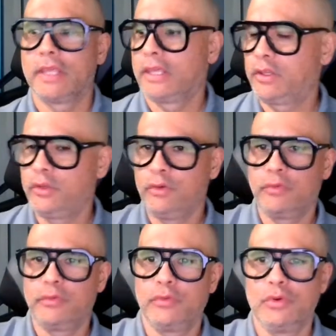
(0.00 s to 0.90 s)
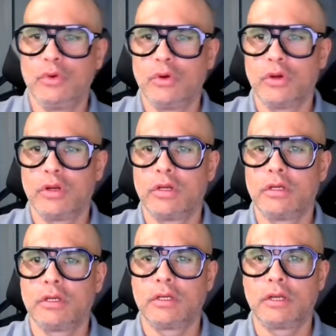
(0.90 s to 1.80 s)
Thank you for
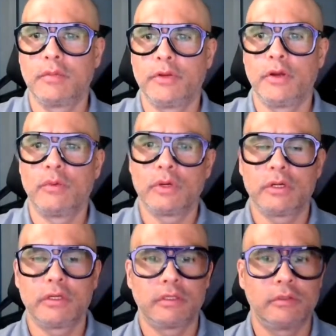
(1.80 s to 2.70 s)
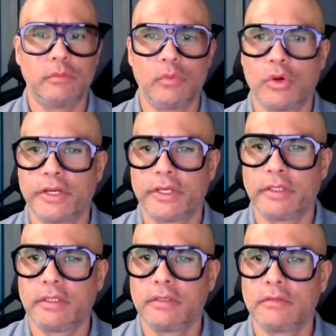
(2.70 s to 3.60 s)
coming over. Good
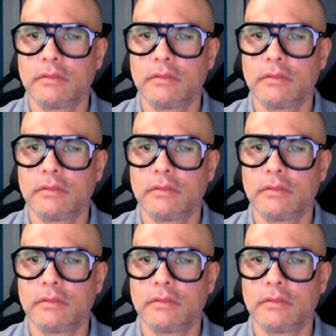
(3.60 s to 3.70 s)
morning,